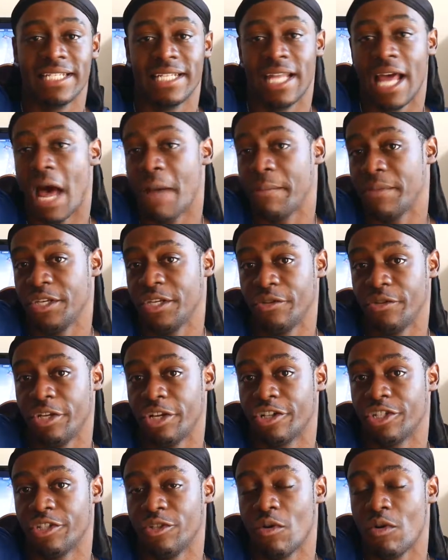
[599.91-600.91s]
and a Happy New
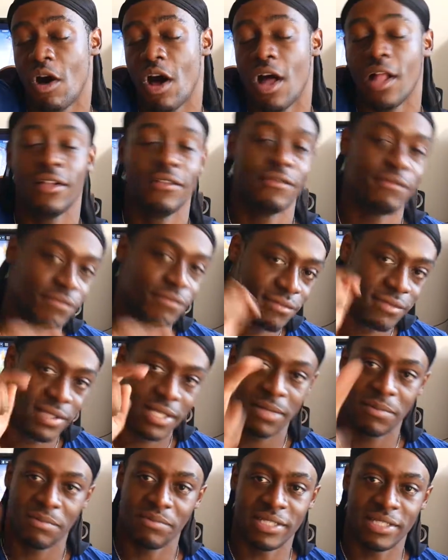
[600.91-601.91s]
Year to you all.
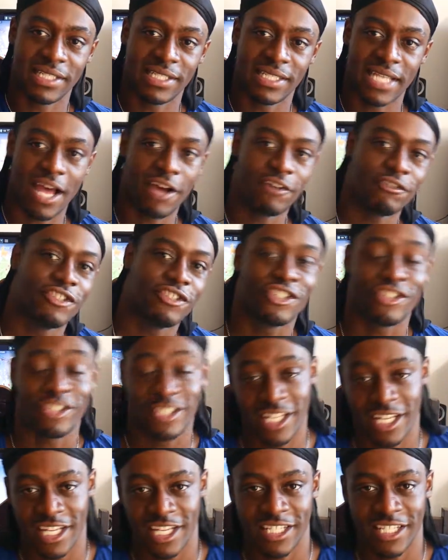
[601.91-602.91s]
Peace out.
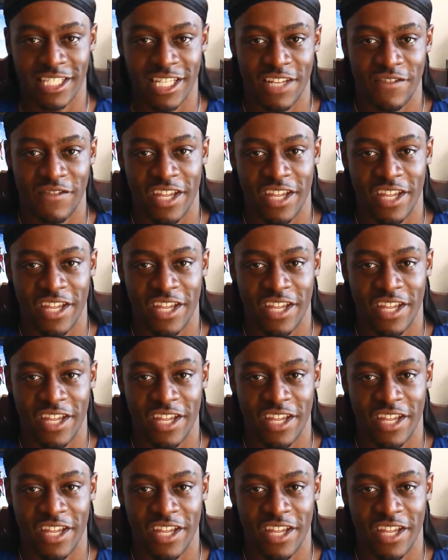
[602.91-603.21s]
Drasengan TV